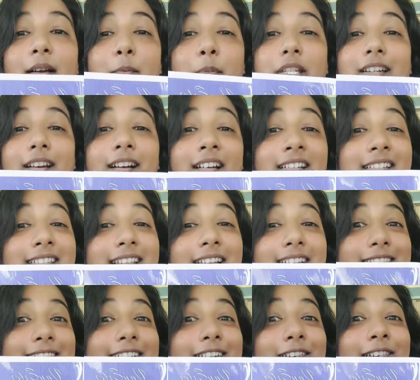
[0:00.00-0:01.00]
because
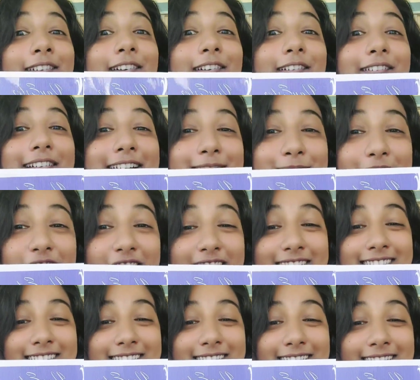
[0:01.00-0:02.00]
it's a great place
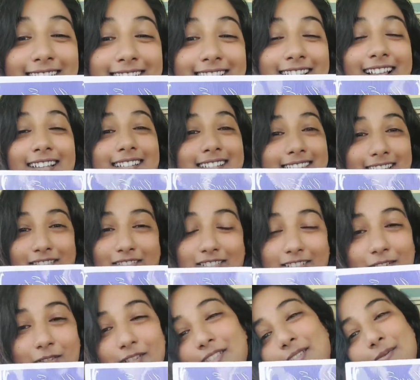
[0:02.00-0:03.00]
to start, and it's
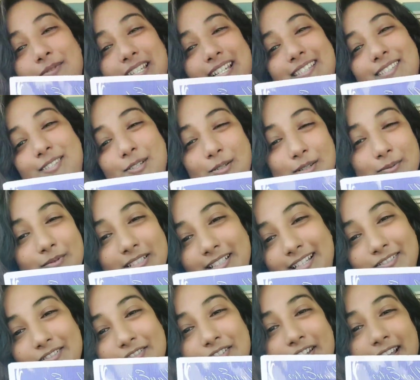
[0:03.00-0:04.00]
definitely going to be a suitable
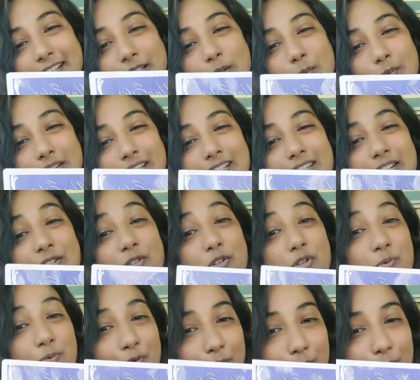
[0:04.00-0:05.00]
gift for anybody that you
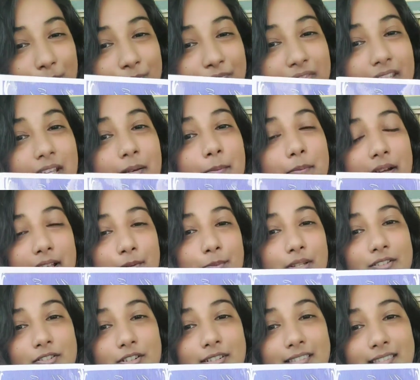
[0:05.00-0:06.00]
know might be
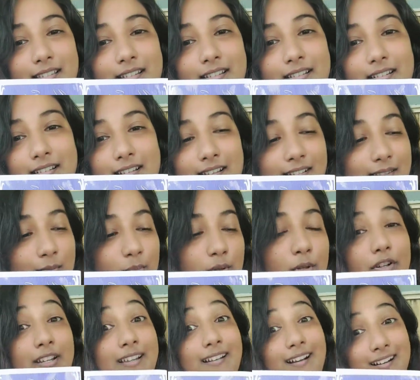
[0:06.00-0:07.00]
interested in
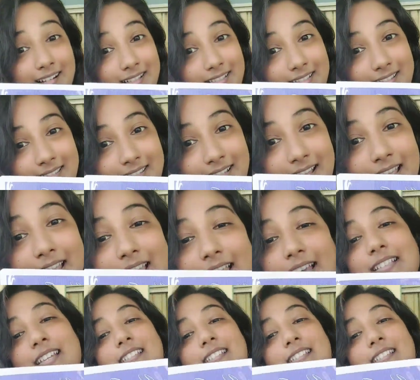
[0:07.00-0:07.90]
exploring art and